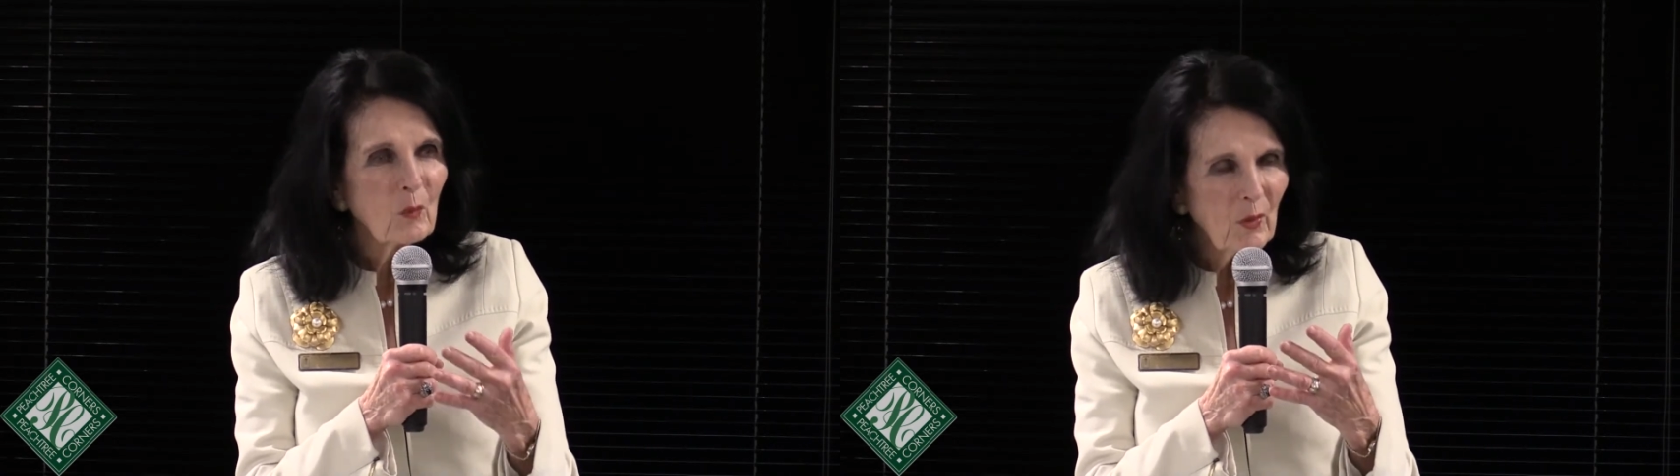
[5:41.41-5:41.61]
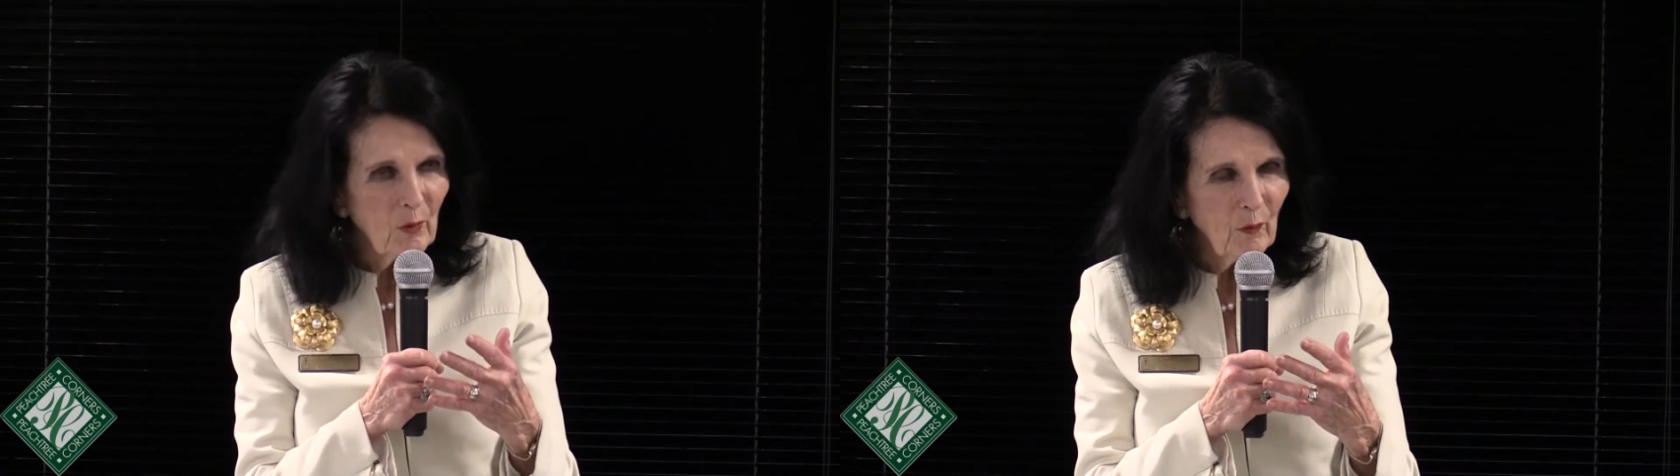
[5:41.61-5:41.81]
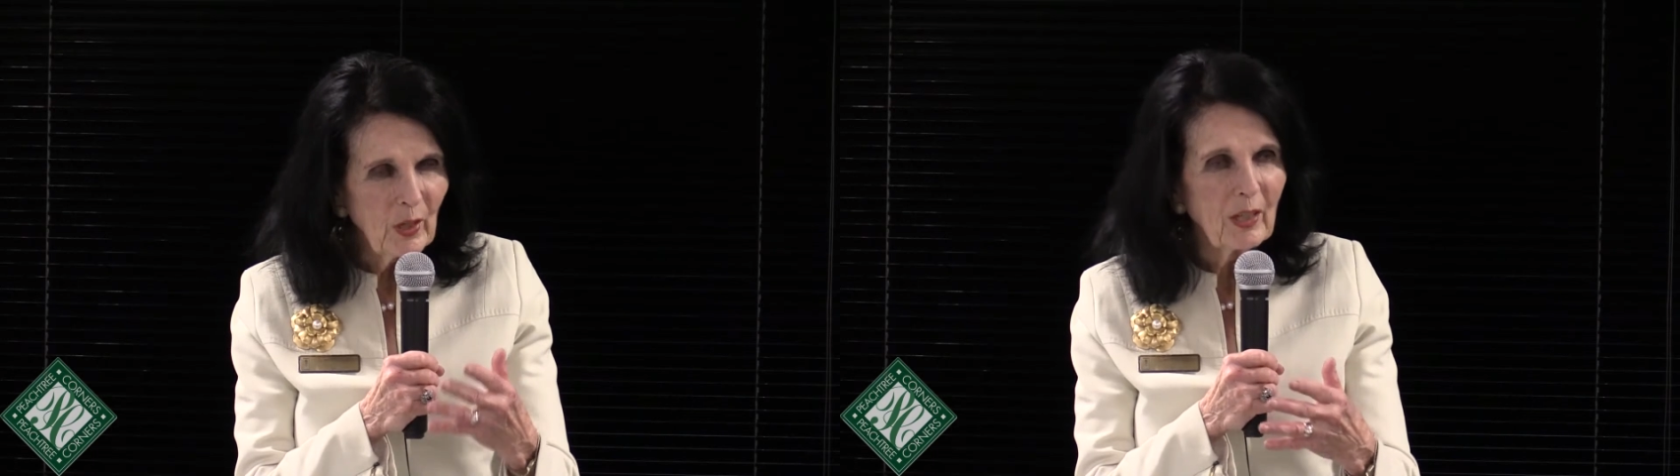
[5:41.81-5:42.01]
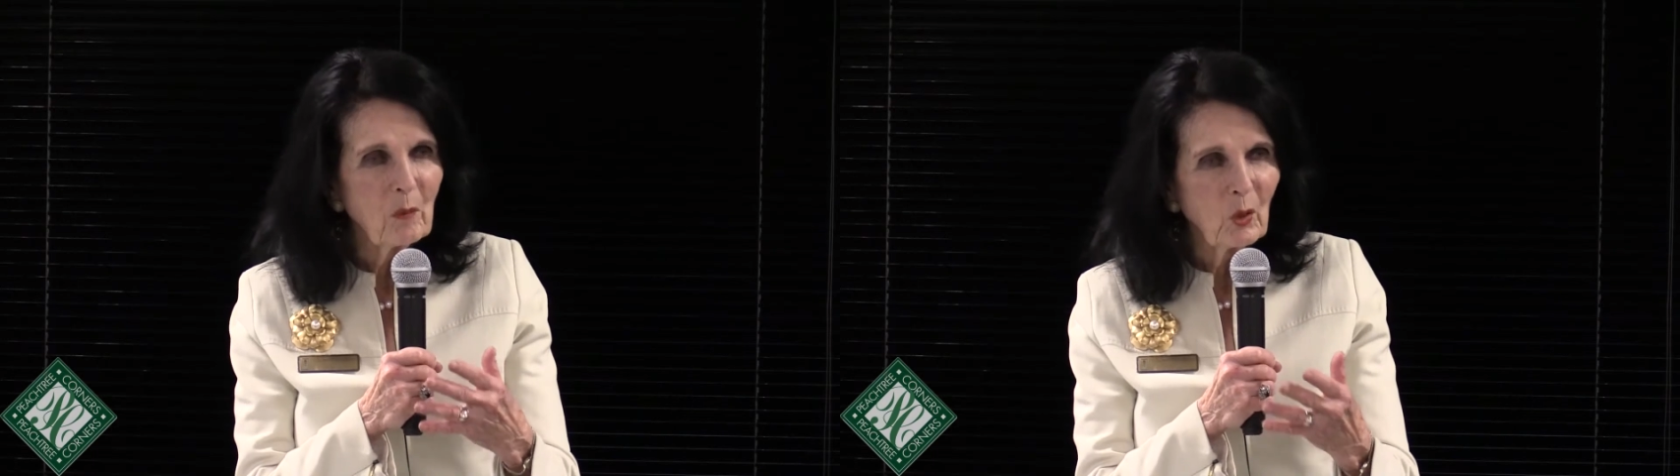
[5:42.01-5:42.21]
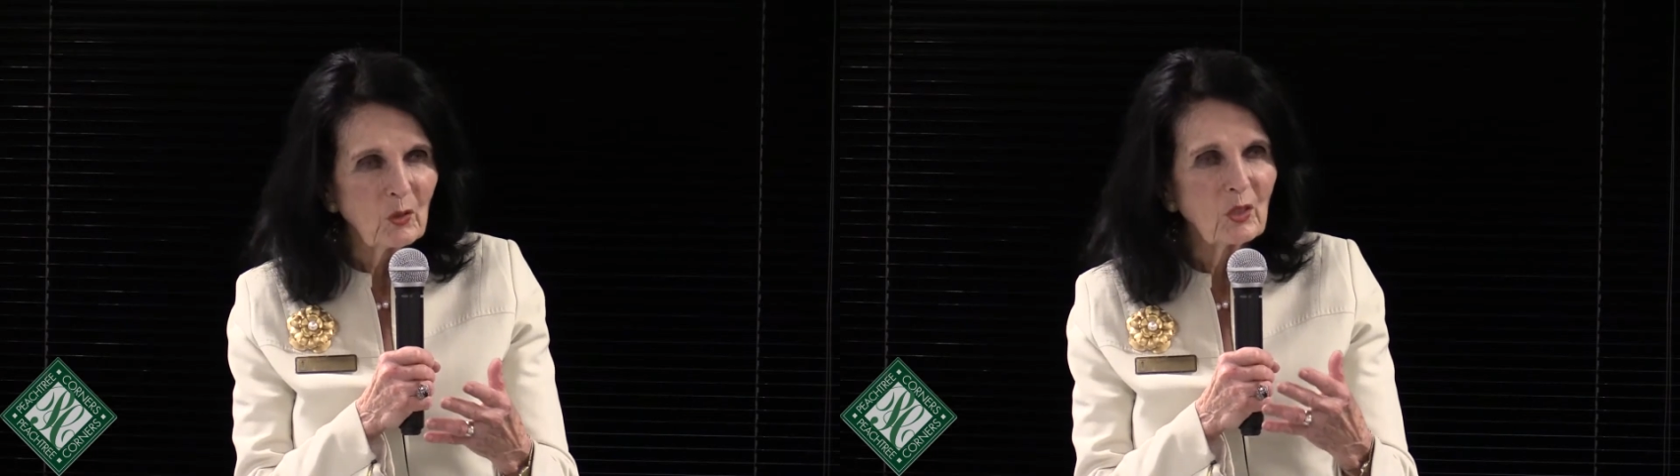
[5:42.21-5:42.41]
The very
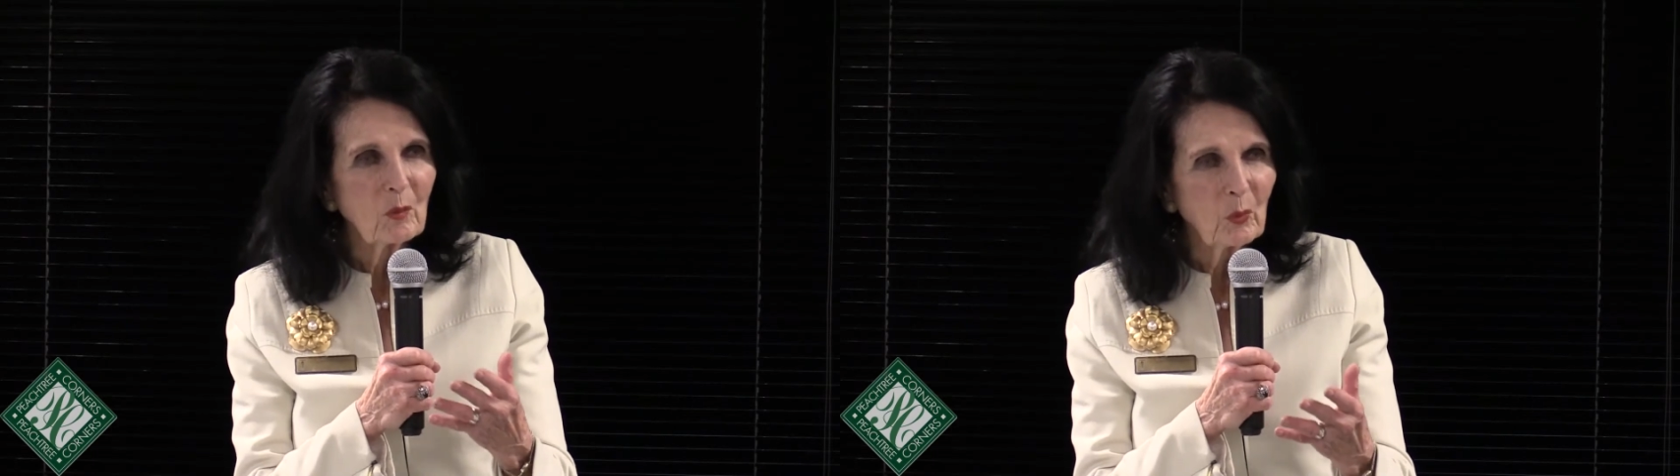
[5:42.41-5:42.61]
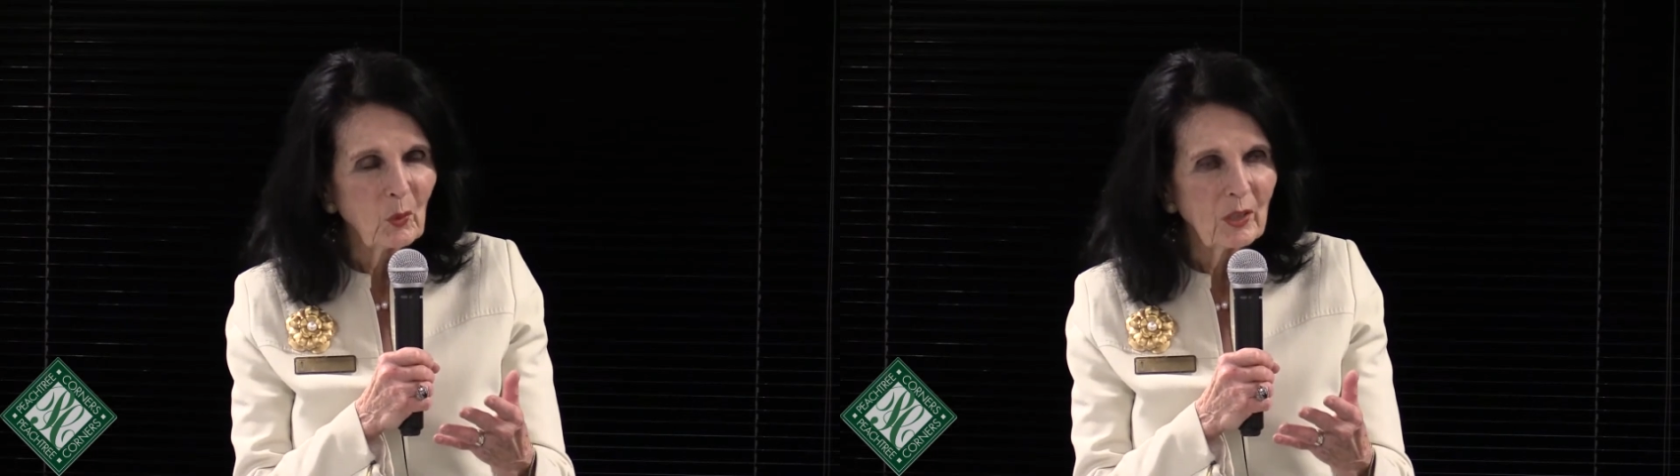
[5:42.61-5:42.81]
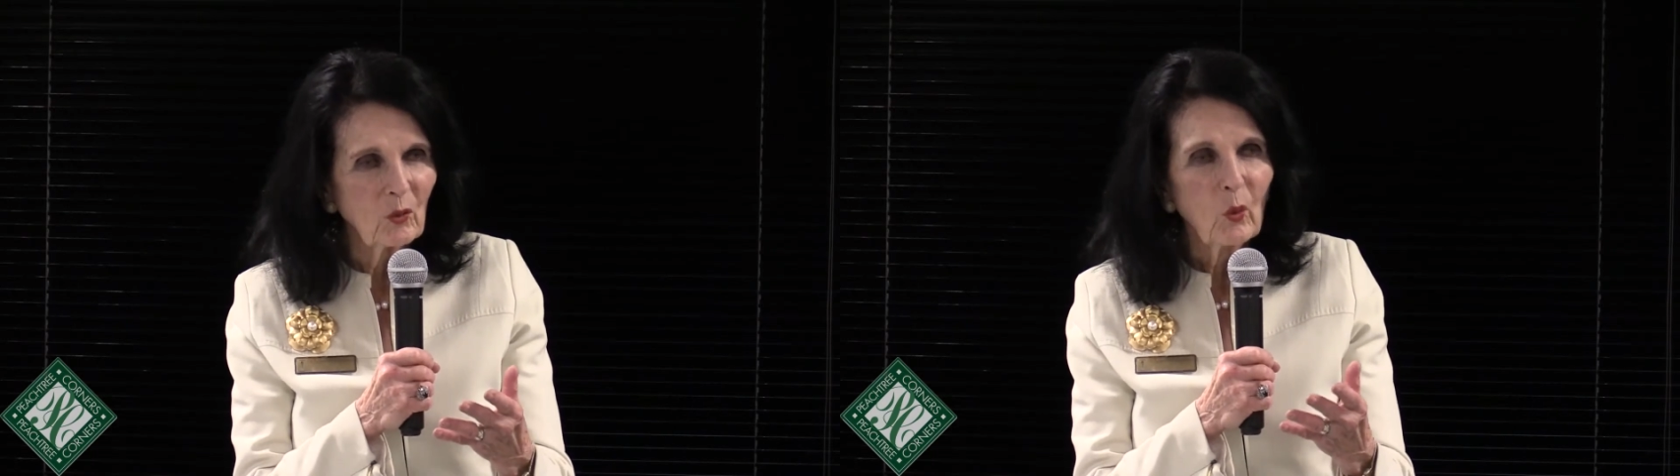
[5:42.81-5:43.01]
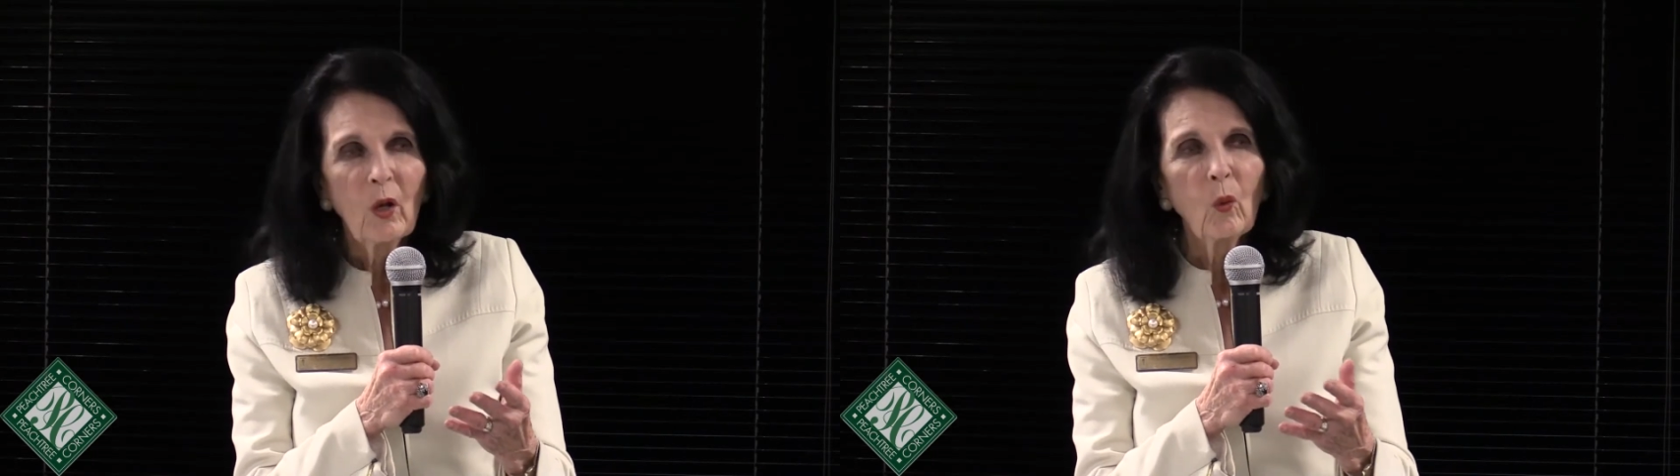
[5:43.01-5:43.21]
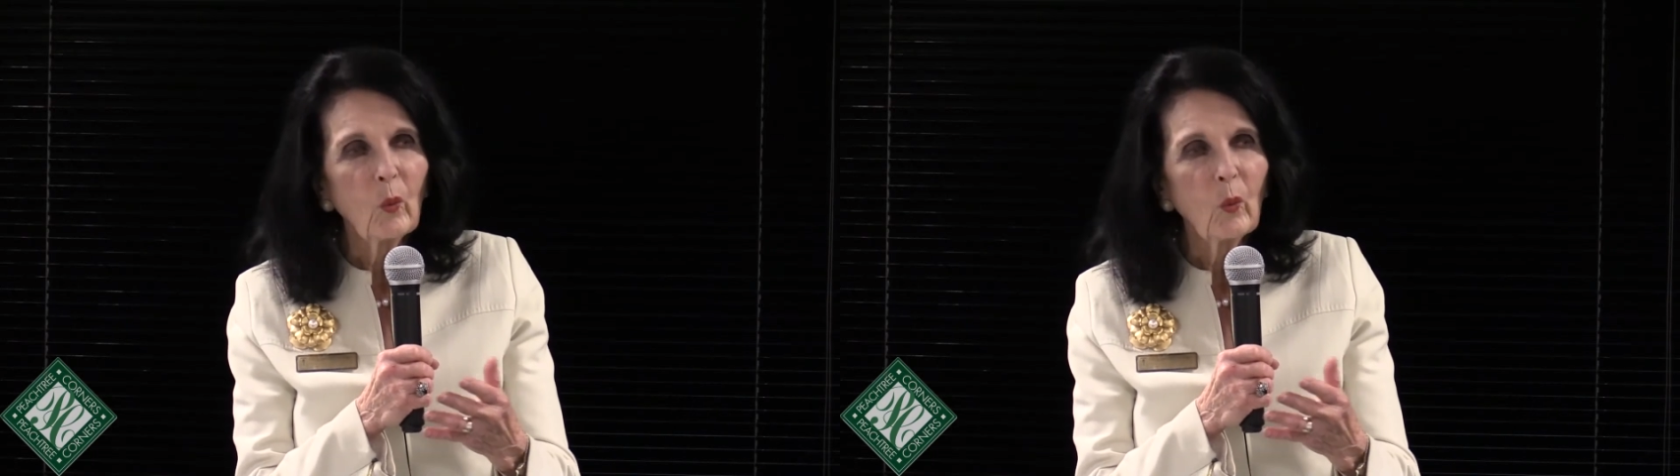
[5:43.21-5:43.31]
most important.